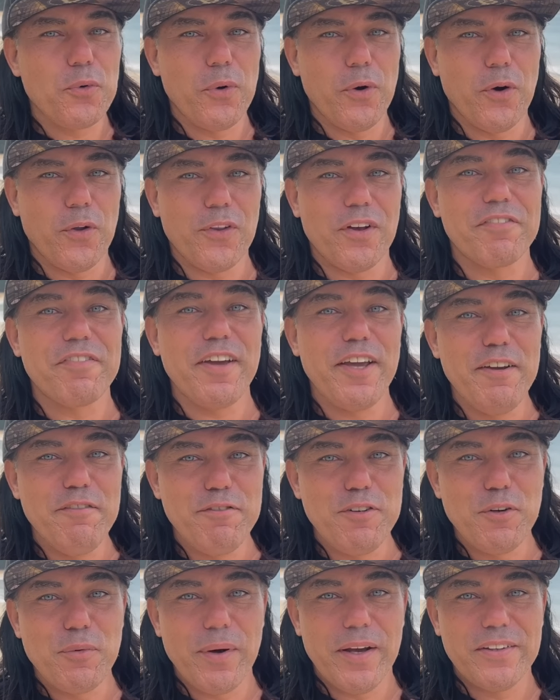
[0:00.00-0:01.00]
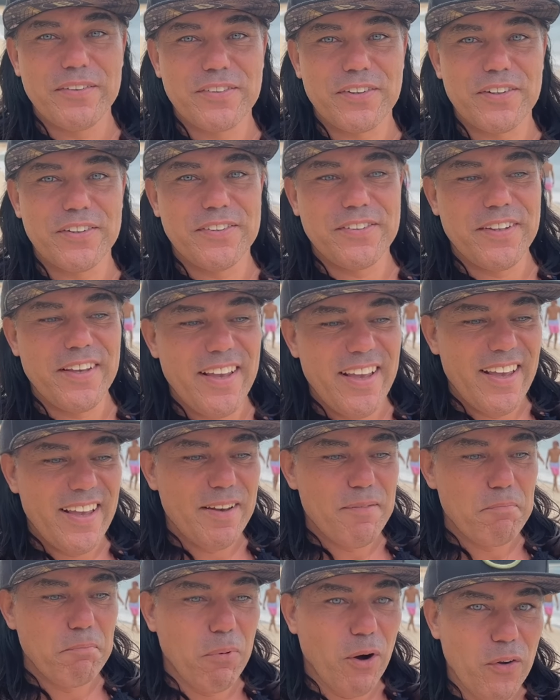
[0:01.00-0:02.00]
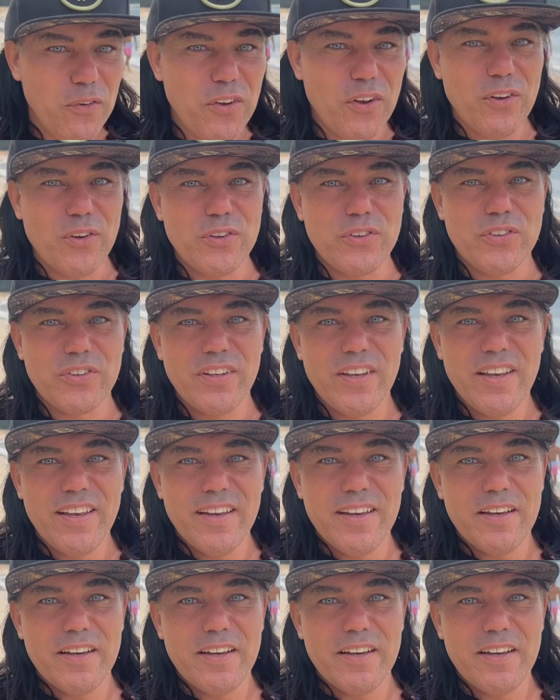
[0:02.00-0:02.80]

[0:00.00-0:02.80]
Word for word: world of influencers, models,